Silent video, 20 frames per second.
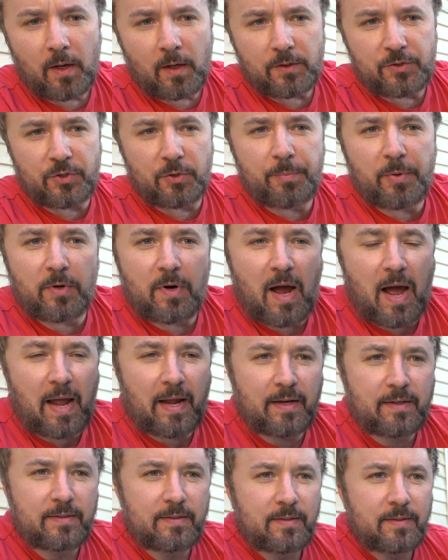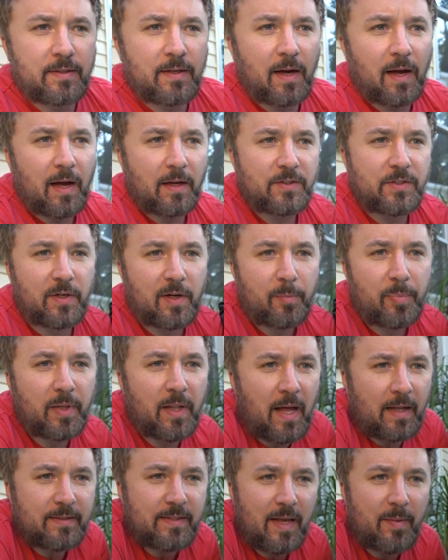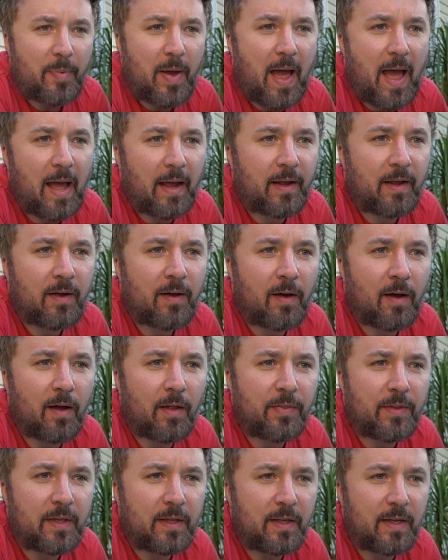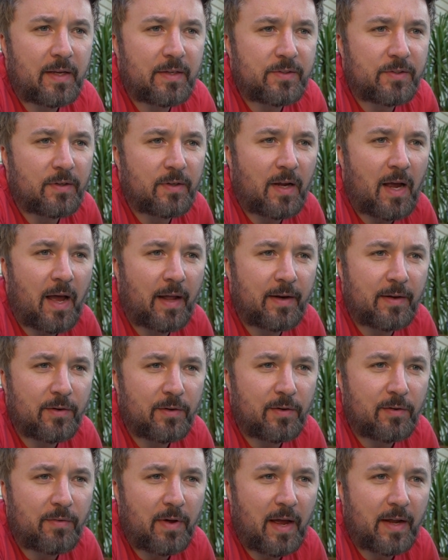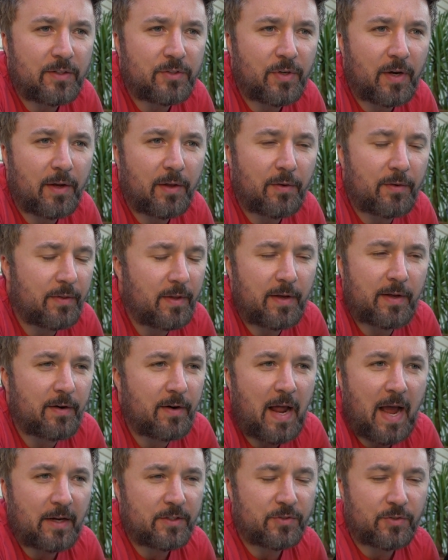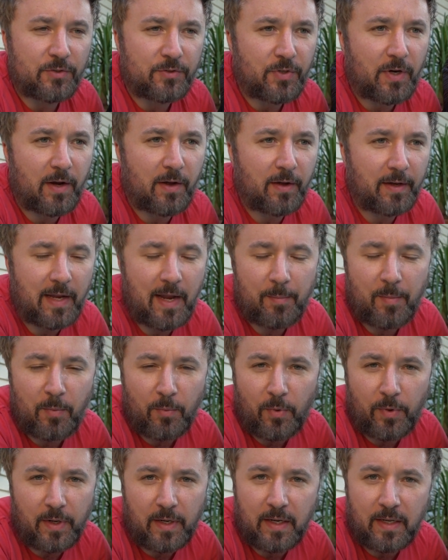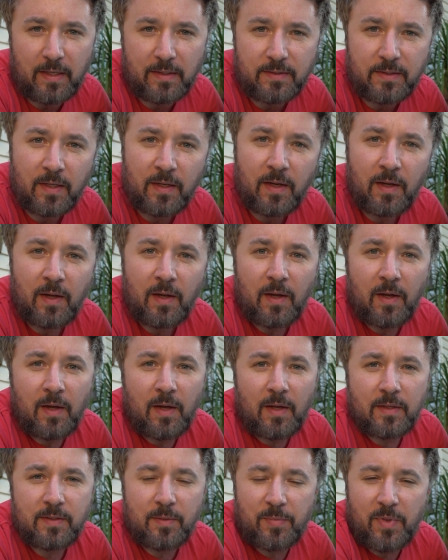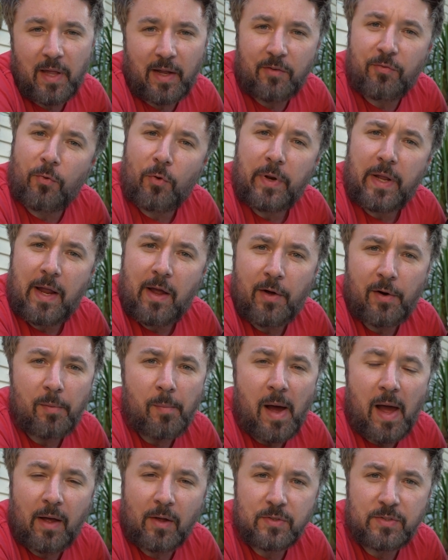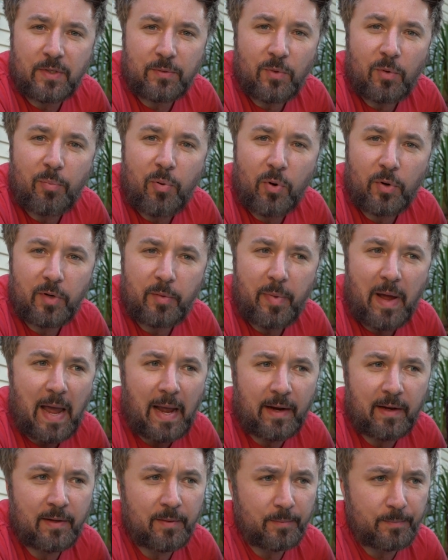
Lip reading: Jupiter Hikes took a Palante pack on the Eastern Continental Divide Trail, or the International Trail, I can't remember what it is, something like 4,800 miles, and reported back